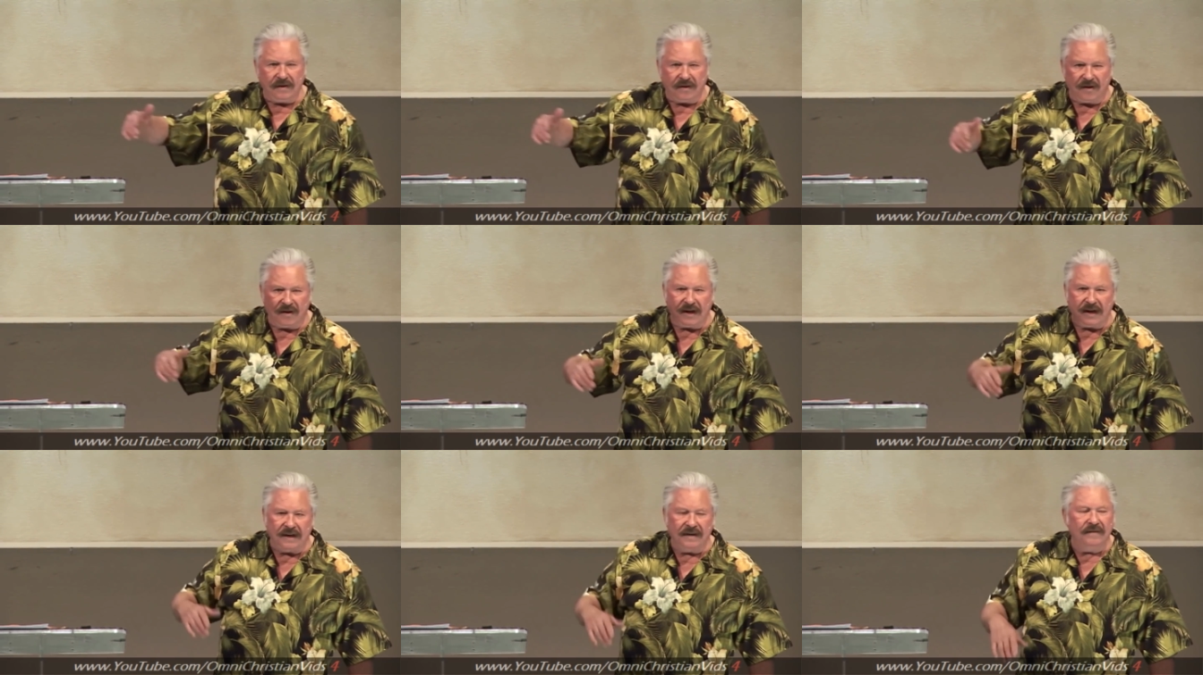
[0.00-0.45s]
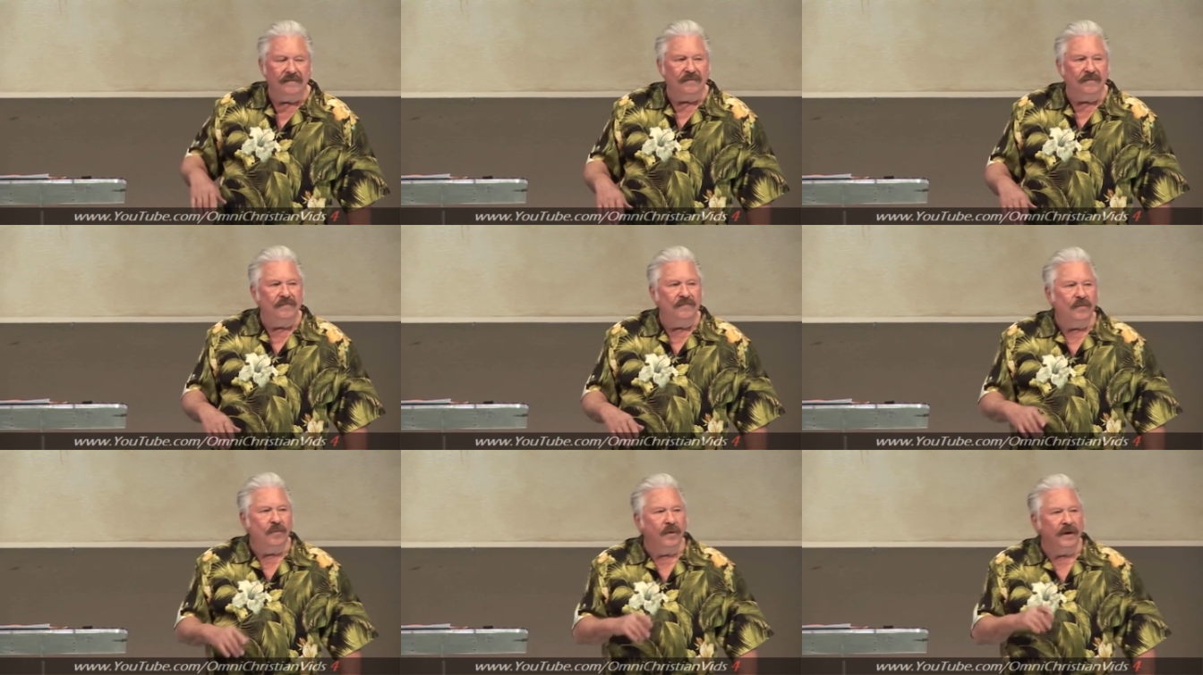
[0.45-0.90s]
All right,
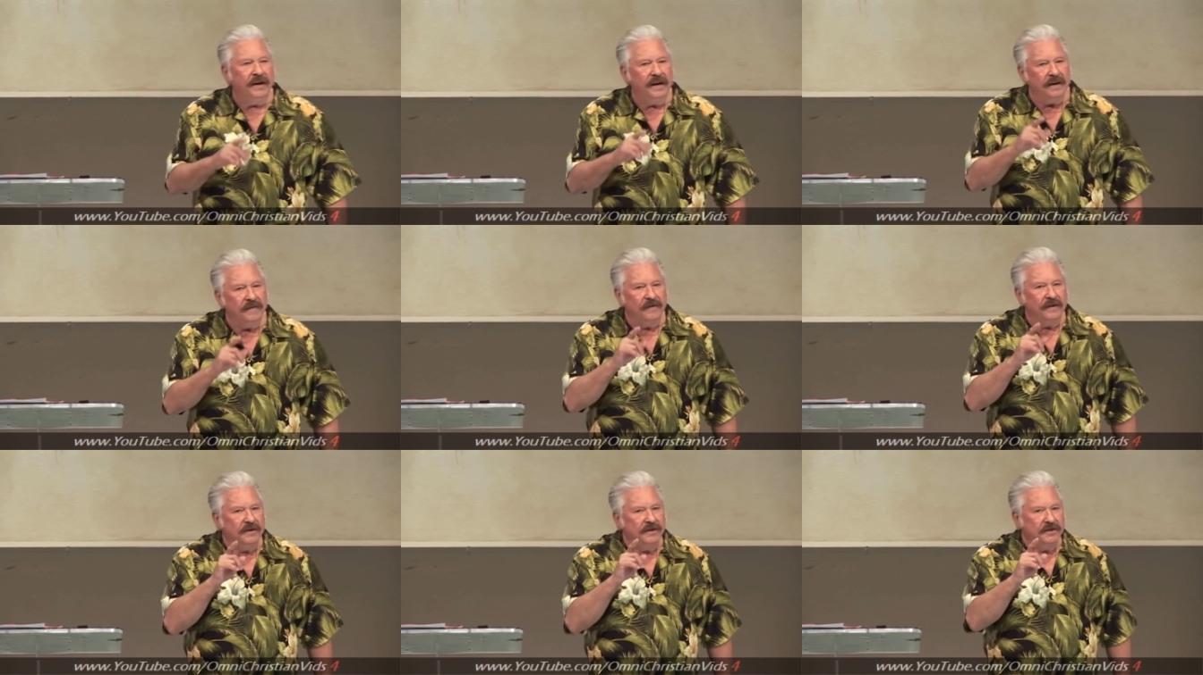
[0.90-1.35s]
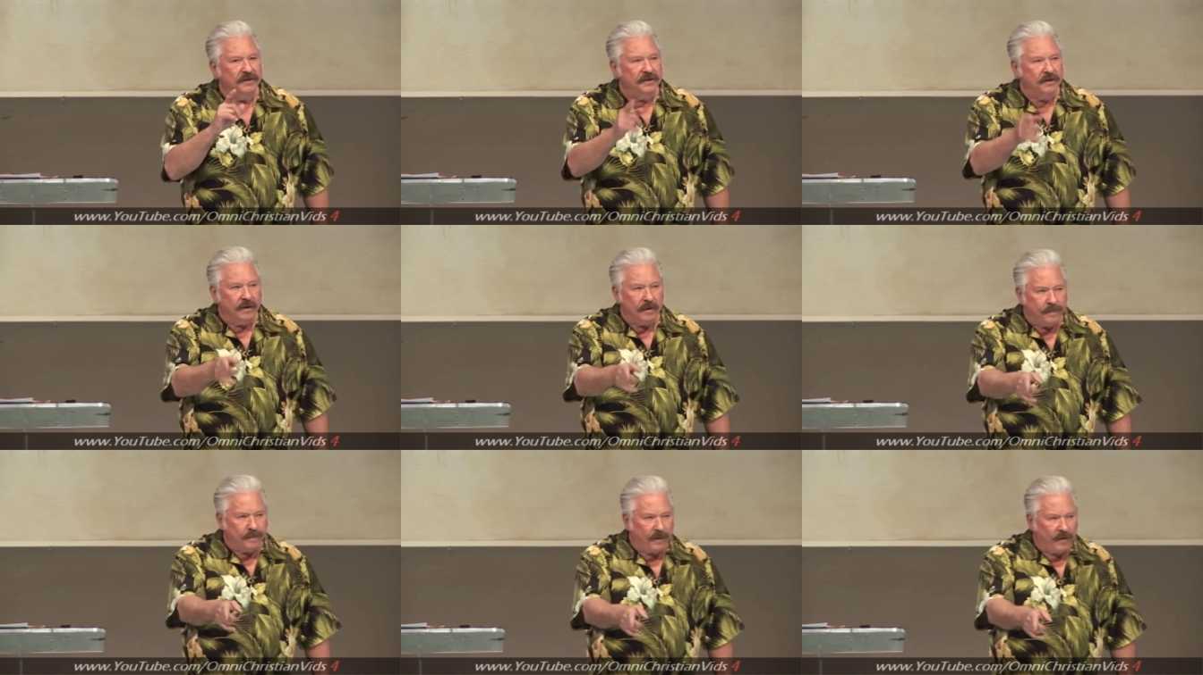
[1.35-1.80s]
whatever is
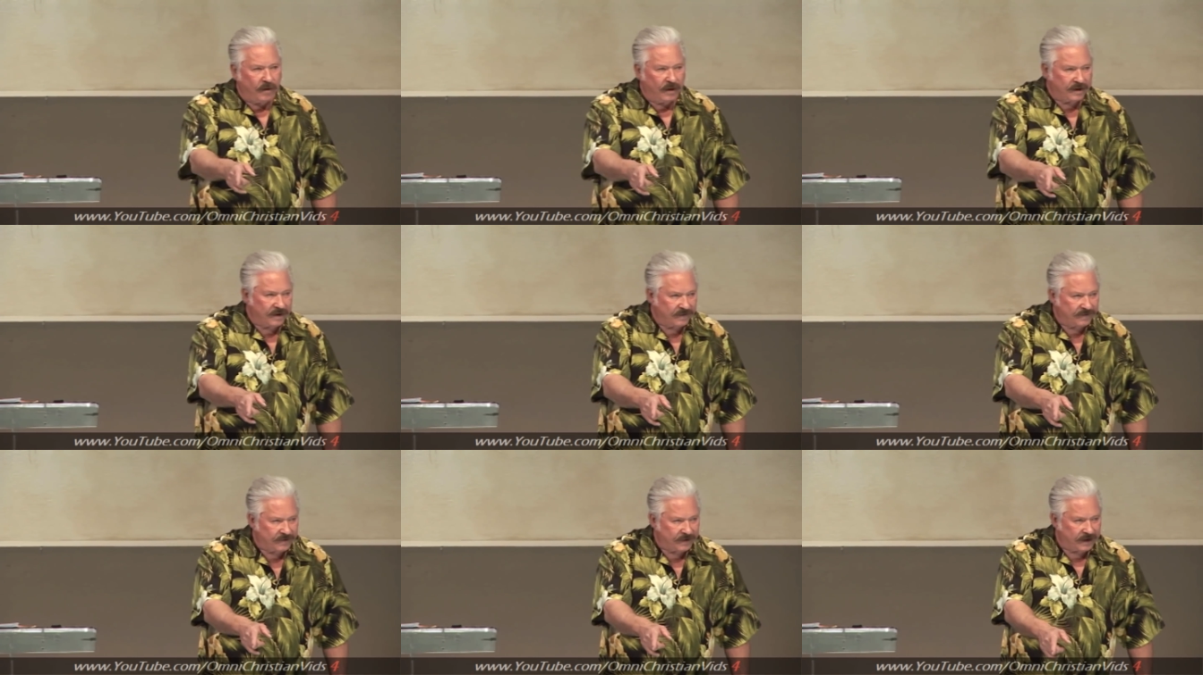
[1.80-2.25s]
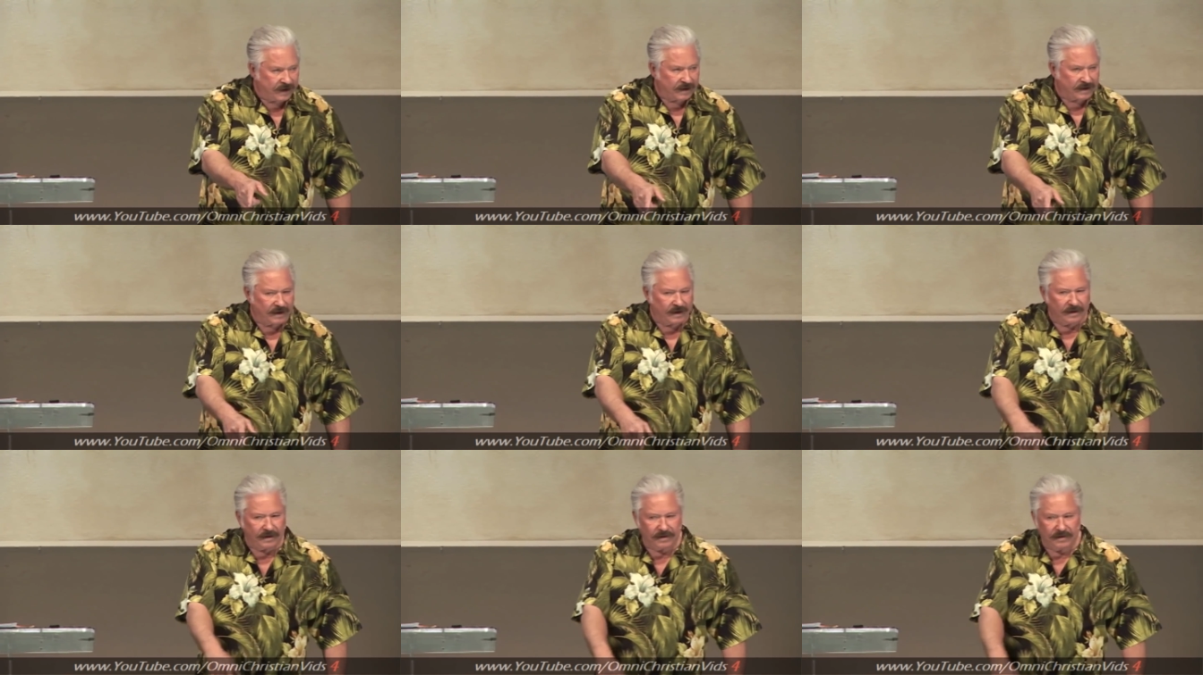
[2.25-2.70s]
your point of
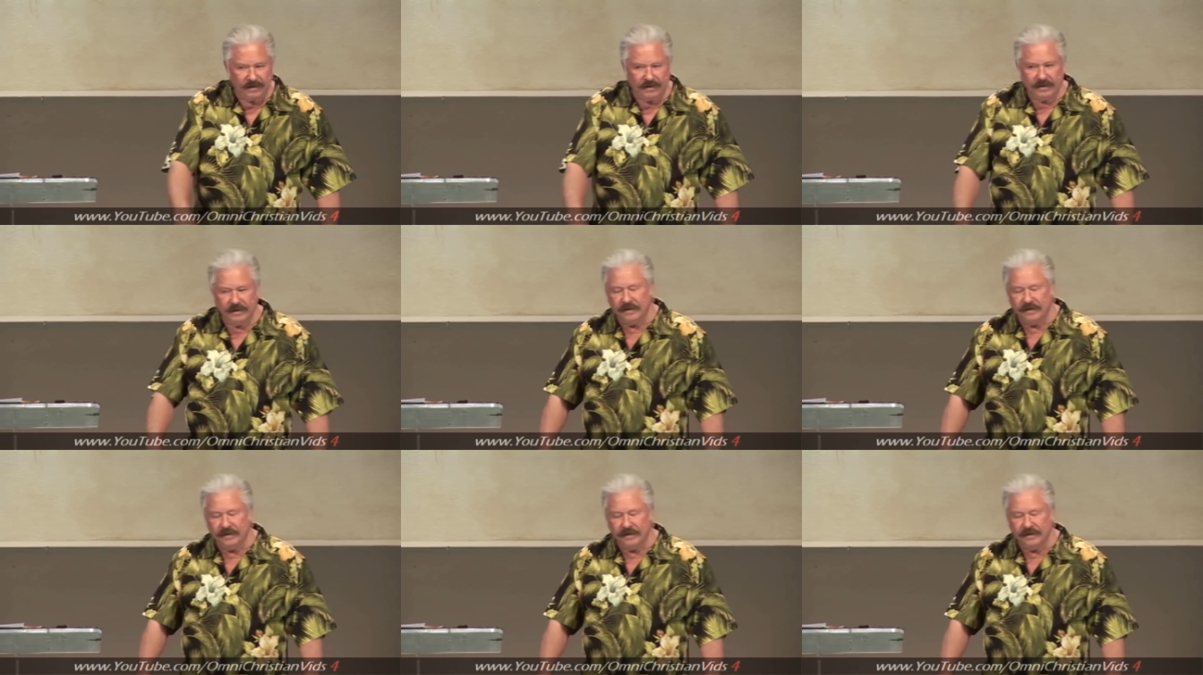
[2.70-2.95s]
thinking,